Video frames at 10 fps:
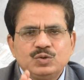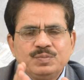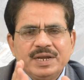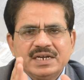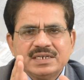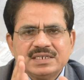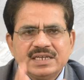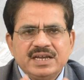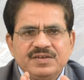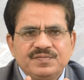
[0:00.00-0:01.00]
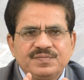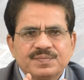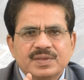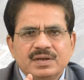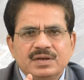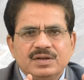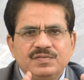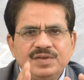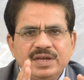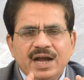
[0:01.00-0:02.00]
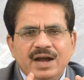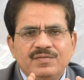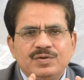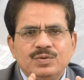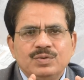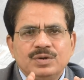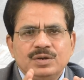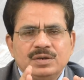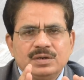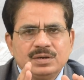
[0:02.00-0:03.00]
to make it safe, we have to